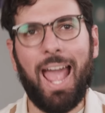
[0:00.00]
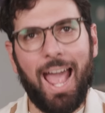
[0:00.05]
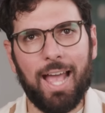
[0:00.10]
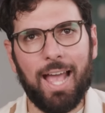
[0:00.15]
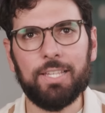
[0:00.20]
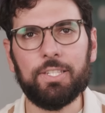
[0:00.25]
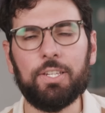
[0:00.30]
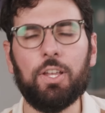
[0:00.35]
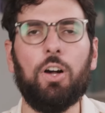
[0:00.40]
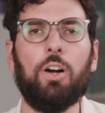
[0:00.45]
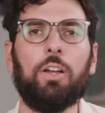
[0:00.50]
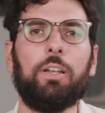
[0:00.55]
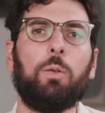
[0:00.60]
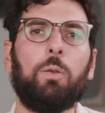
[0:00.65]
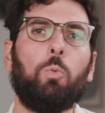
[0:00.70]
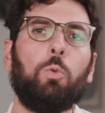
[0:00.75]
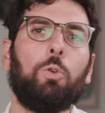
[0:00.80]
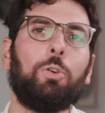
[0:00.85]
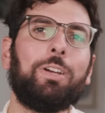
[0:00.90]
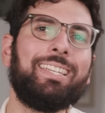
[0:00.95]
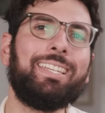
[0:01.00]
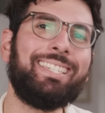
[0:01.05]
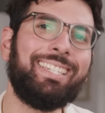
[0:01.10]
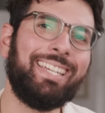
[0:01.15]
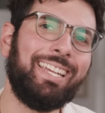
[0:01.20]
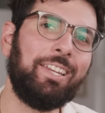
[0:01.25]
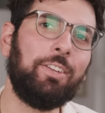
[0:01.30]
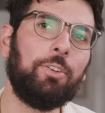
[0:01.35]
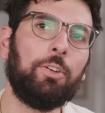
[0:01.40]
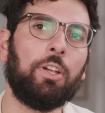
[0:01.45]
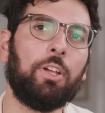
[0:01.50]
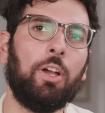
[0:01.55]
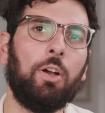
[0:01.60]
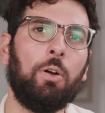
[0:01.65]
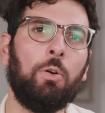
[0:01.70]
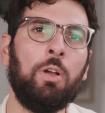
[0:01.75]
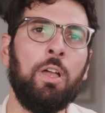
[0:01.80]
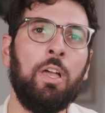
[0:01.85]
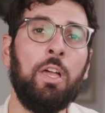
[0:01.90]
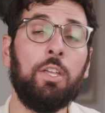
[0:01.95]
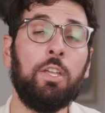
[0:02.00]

has gone and will continue to go